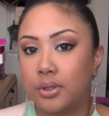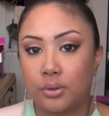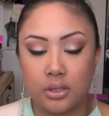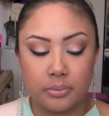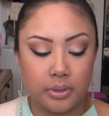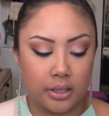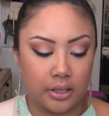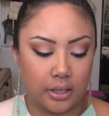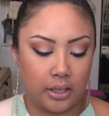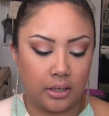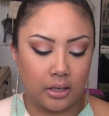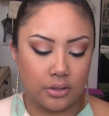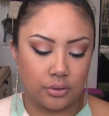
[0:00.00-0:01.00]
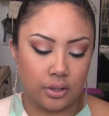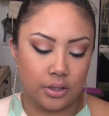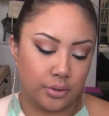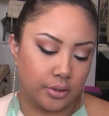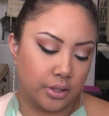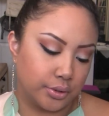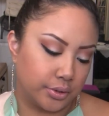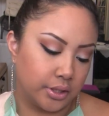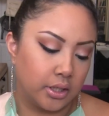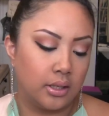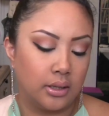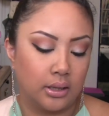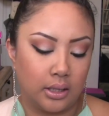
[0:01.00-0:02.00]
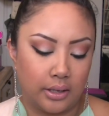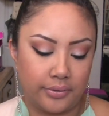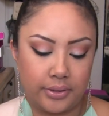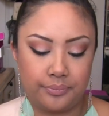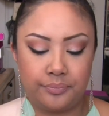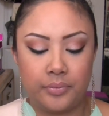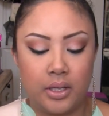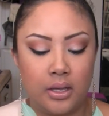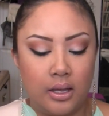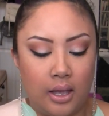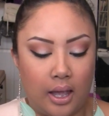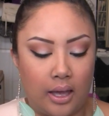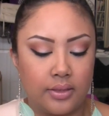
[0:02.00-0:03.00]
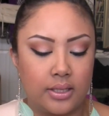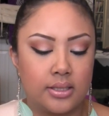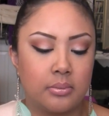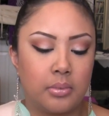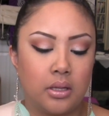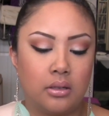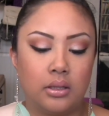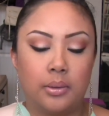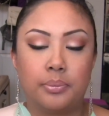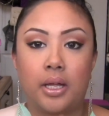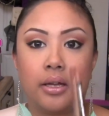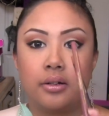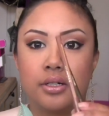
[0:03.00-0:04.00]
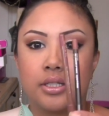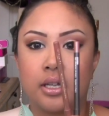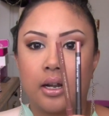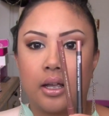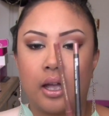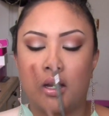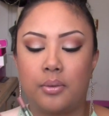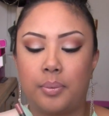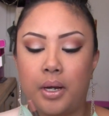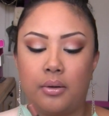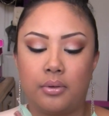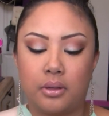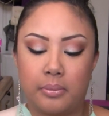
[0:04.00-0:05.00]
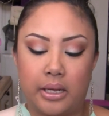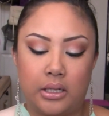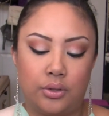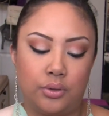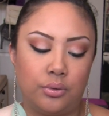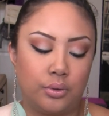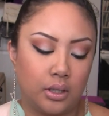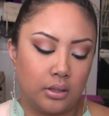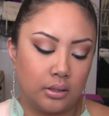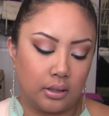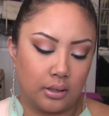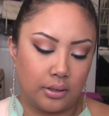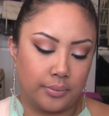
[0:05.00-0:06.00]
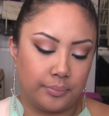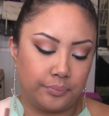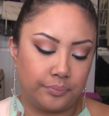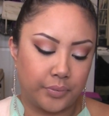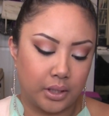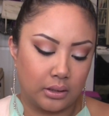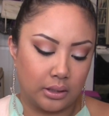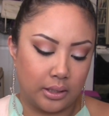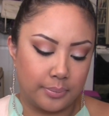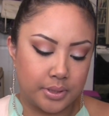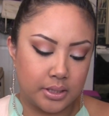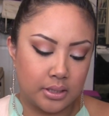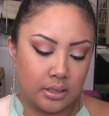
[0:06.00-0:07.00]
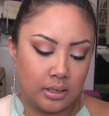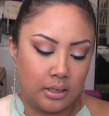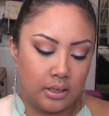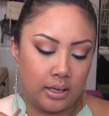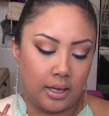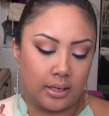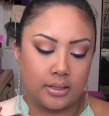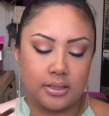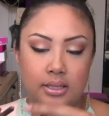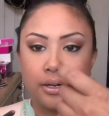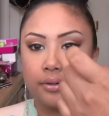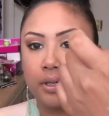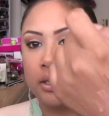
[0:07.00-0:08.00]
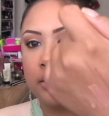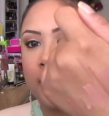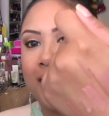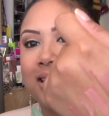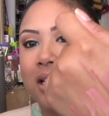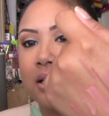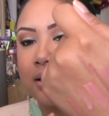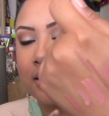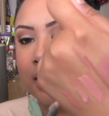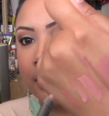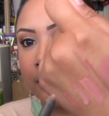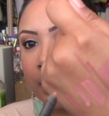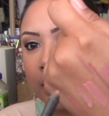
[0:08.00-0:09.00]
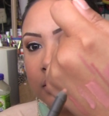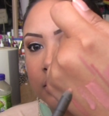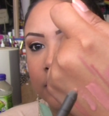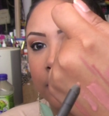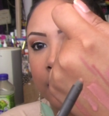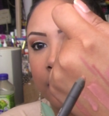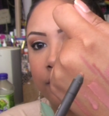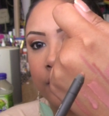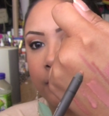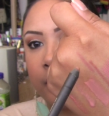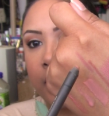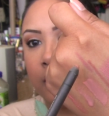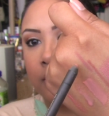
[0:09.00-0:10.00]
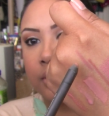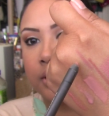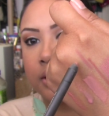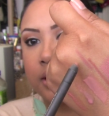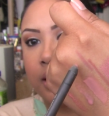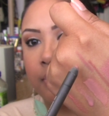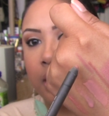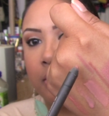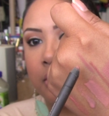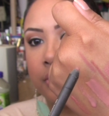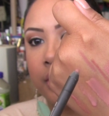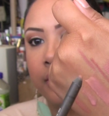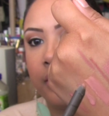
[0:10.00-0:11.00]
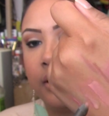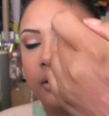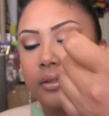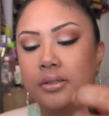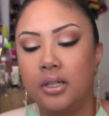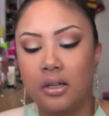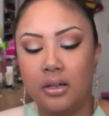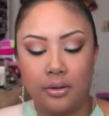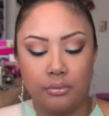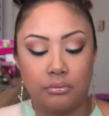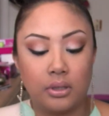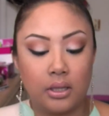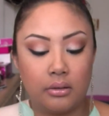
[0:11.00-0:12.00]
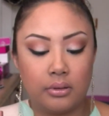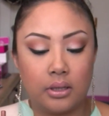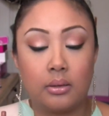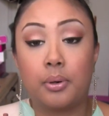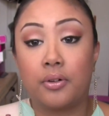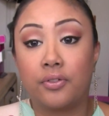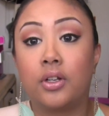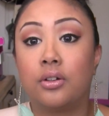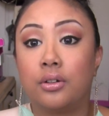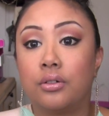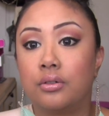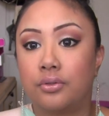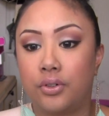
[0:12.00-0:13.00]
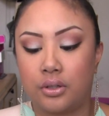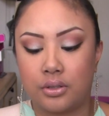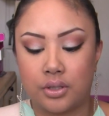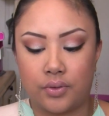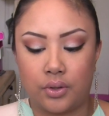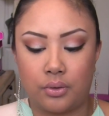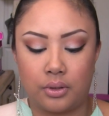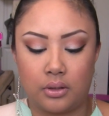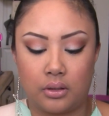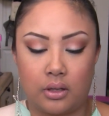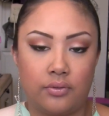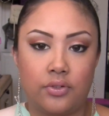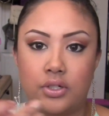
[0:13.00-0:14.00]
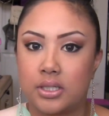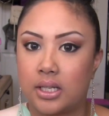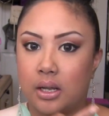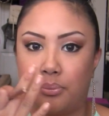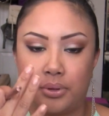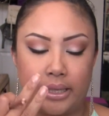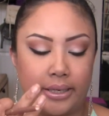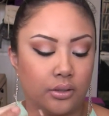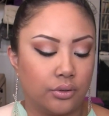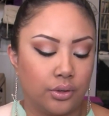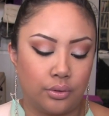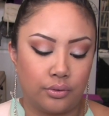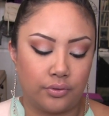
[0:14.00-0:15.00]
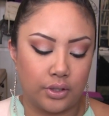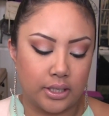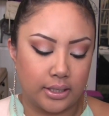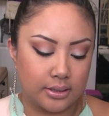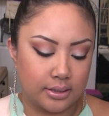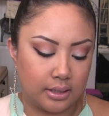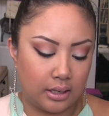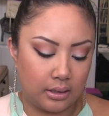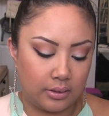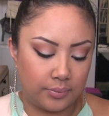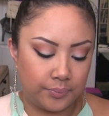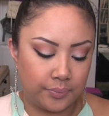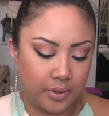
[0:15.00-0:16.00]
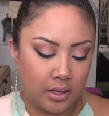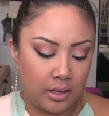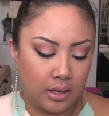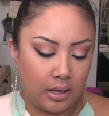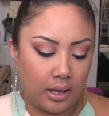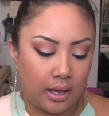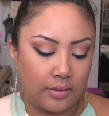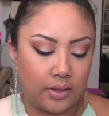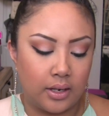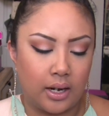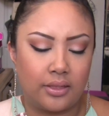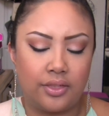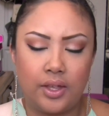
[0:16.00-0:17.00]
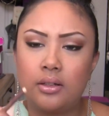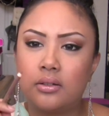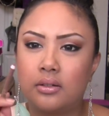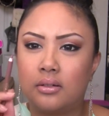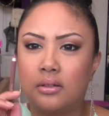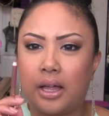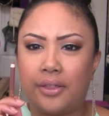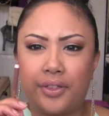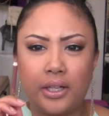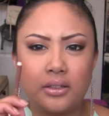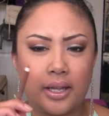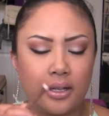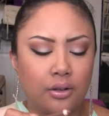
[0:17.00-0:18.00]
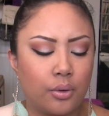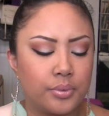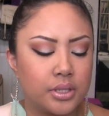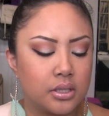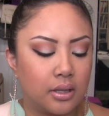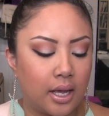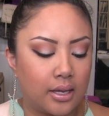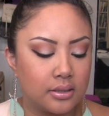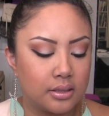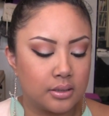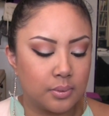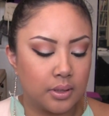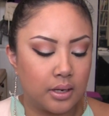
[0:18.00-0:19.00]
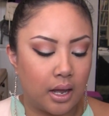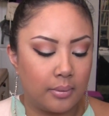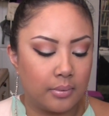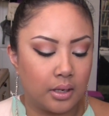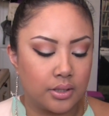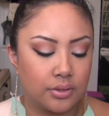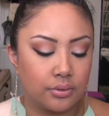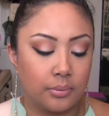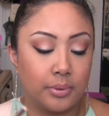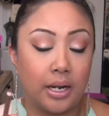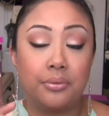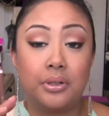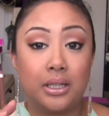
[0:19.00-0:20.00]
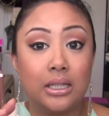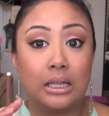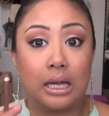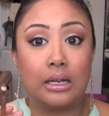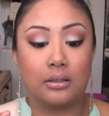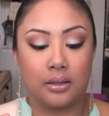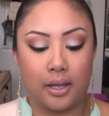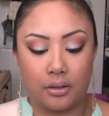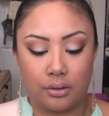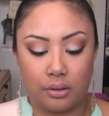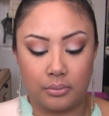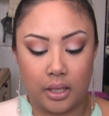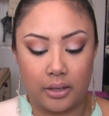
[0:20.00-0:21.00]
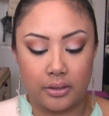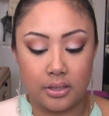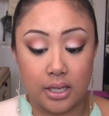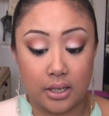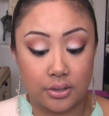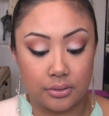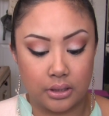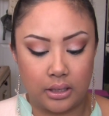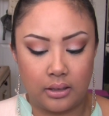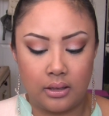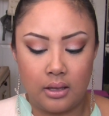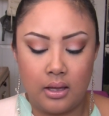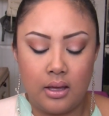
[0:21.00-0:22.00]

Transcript: an oldie but goodie. Adore, adore, adore. Love it. And then some other lip liners that I kind of pair with my nude um, lips, et cetera, et cetera, sorry, from MAC, which is that Baby right there. Really, really perfect nude for those of you who are looking for just like a blank nude for tan skin. And then I think I think Lancome still has this one. I'm not sure, but I really like Lancome liners, actually.